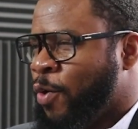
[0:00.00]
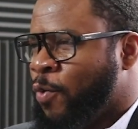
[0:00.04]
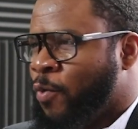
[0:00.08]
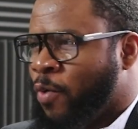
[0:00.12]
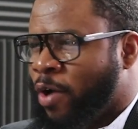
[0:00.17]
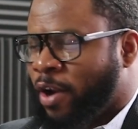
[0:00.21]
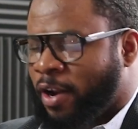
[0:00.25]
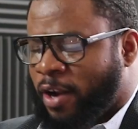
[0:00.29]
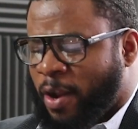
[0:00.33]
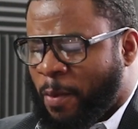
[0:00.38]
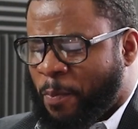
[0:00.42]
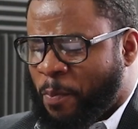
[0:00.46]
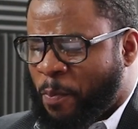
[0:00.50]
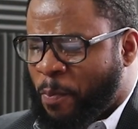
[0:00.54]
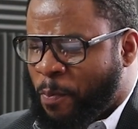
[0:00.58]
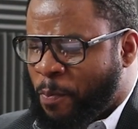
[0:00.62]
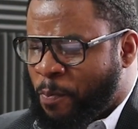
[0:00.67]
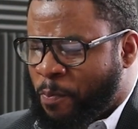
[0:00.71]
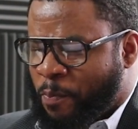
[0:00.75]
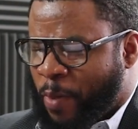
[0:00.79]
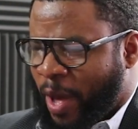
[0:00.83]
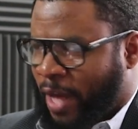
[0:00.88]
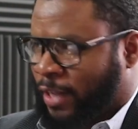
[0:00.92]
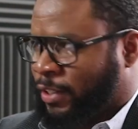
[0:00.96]
One of the
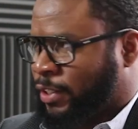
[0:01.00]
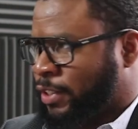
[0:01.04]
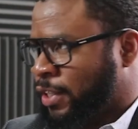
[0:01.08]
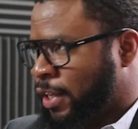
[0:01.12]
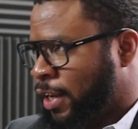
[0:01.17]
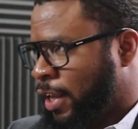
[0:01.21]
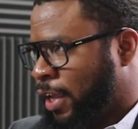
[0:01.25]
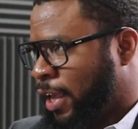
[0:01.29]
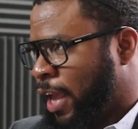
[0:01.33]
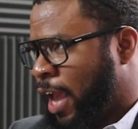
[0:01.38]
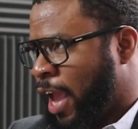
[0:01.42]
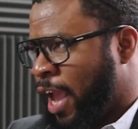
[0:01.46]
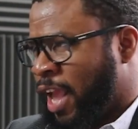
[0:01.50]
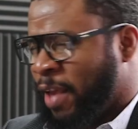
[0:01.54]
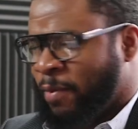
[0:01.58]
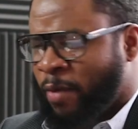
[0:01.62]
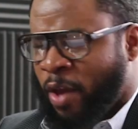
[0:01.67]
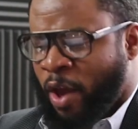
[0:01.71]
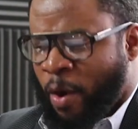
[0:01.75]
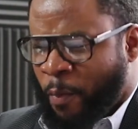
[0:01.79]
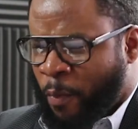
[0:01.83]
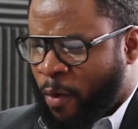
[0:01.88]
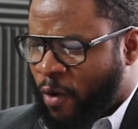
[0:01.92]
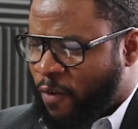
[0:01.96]
best in the game.
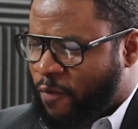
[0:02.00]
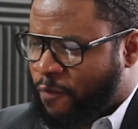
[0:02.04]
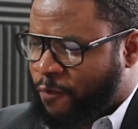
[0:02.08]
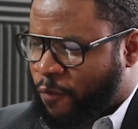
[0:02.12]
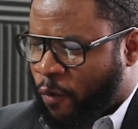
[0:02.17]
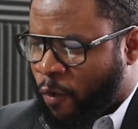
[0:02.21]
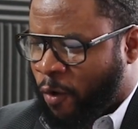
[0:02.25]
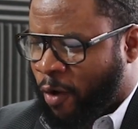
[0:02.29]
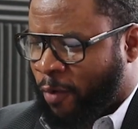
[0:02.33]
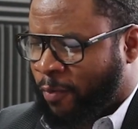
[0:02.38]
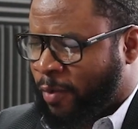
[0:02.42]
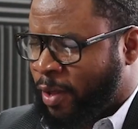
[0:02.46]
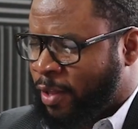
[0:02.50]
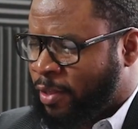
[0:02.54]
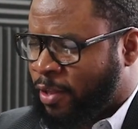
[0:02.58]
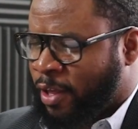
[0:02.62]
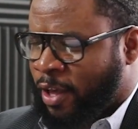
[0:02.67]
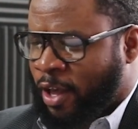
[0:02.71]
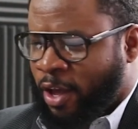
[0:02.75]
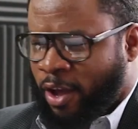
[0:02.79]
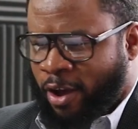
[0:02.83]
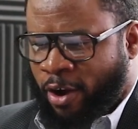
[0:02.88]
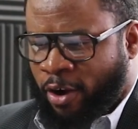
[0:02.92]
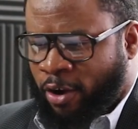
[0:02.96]
Performance,
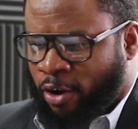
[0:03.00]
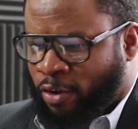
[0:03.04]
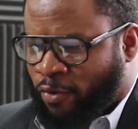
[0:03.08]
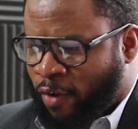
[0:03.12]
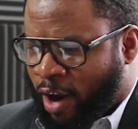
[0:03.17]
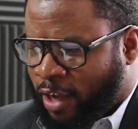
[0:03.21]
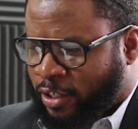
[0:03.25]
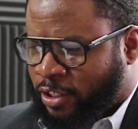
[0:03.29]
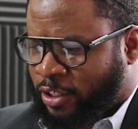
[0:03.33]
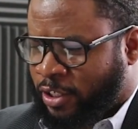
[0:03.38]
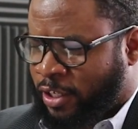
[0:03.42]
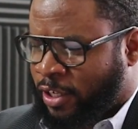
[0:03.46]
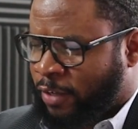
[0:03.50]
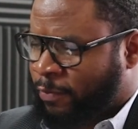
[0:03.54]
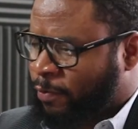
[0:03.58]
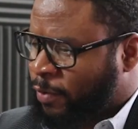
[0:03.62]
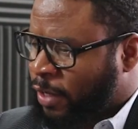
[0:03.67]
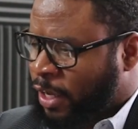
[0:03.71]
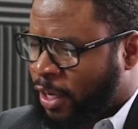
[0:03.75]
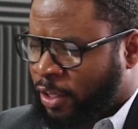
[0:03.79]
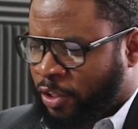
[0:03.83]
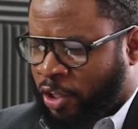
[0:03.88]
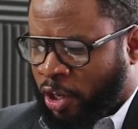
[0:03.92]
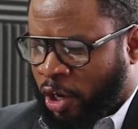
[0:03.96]
aggression,
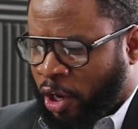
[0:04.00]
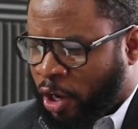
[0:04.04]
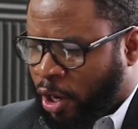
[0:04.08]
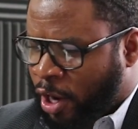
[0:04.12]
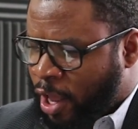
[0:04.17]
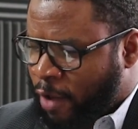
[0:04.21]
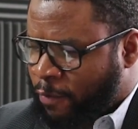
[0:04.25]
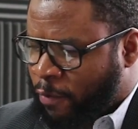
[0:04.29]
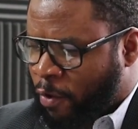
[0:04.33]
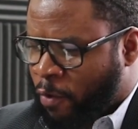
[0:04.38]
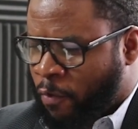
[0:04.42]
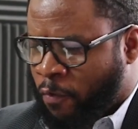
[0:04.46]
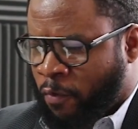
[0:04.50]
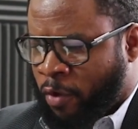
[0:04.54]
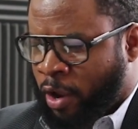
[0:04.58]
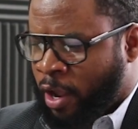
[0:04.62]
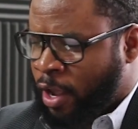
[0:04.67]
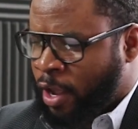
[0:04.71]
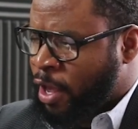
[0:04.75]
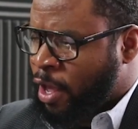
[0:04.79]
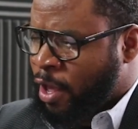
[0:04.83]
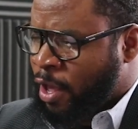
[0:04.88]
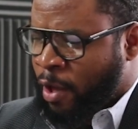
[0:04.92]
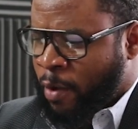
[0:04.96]

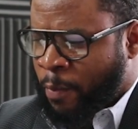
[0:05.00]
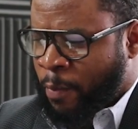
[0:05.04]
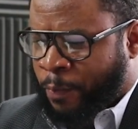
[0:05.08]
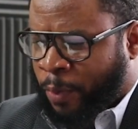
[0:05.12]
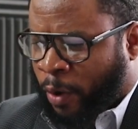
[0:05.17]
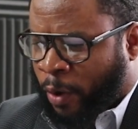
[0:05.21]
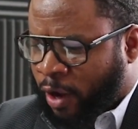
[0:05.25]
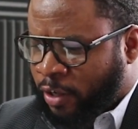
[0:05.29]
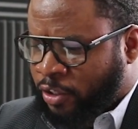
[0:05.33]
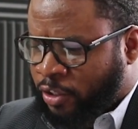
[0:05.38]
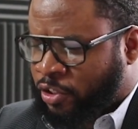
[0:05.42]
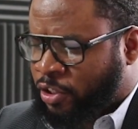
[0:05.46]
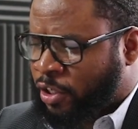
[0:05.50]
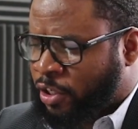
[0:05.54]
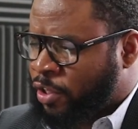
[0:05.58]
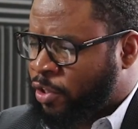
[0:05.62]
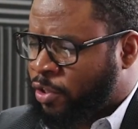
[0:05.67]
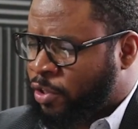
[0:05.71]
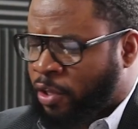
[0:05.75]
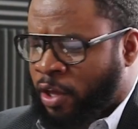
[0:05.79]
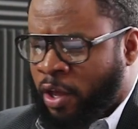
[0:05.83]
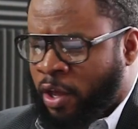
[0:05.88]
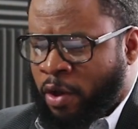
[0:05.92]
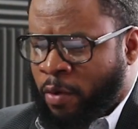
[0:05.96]
delivery, bars.
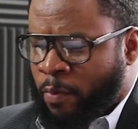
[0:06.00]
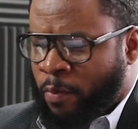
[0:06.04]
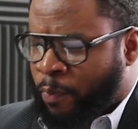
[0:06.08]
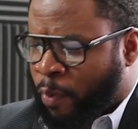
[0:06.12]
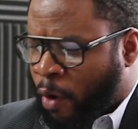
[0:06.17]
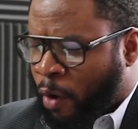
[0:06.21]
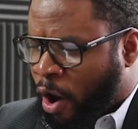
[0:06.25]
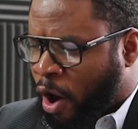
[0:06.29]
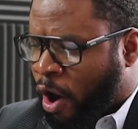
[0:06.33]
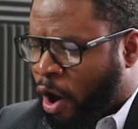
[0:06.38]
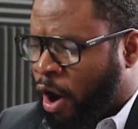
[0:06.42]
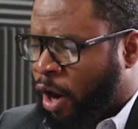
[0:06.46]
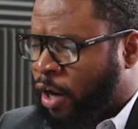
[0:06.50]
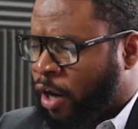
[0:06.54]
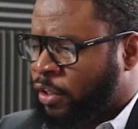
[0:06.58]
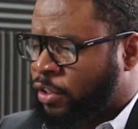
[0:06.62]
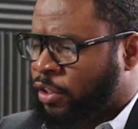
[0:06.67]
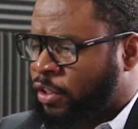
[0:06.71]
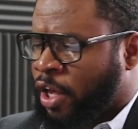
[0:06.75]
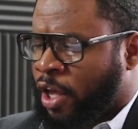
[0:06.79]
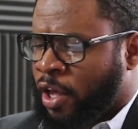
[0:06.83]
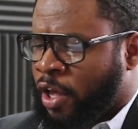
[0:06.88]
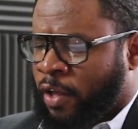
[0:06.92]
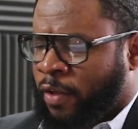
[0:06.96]
punches,
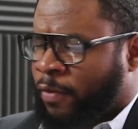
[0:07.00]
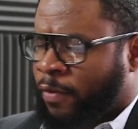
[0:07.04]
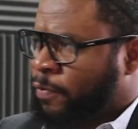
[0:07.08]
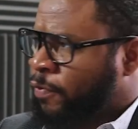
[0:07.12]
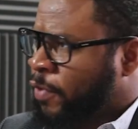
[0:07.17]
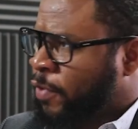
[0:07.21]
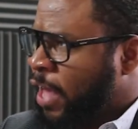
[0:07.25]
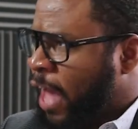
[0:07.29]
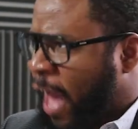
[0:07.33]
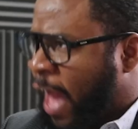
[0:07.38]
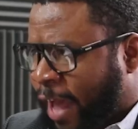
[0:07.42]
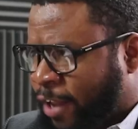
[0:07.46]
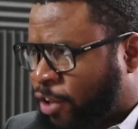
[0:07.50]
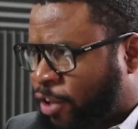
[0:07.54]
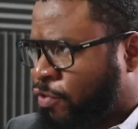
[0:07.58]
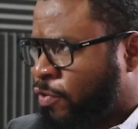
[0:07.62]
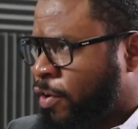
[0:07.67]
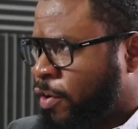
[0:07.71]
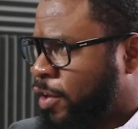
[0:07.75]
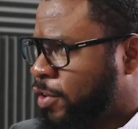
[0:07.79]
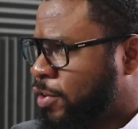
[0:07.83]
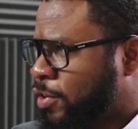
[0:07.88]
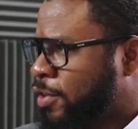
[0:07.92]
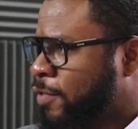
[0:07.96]
bars,
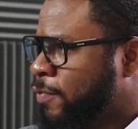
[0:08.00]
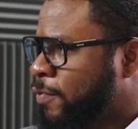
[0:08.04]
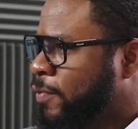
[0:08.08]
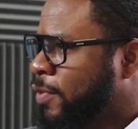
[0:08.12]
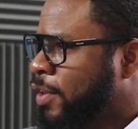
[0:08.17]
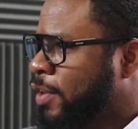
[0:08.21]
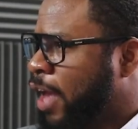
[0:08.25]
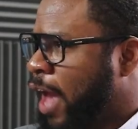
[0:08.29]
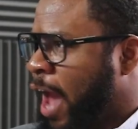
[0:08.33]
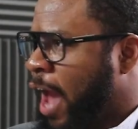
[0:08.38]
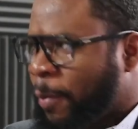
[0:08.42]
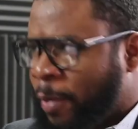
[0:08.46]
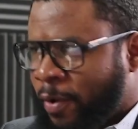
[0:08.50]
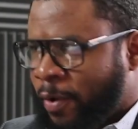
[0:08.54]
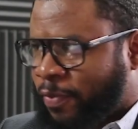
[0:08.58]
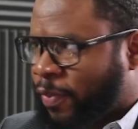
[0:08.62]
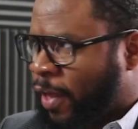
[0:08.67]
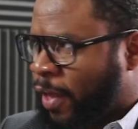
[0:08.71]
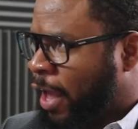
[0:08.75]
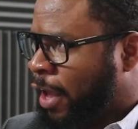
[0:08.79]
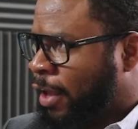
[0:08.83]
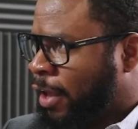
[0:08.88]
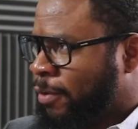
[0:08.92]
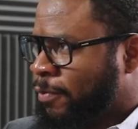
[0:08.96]
theatrics,
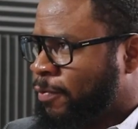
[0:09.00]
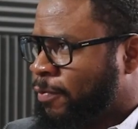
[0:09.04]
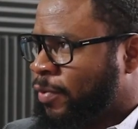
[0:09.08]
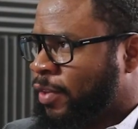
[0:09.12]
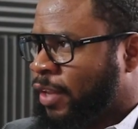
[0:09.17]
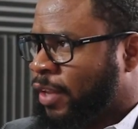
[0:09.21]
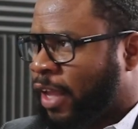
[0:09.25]
everything.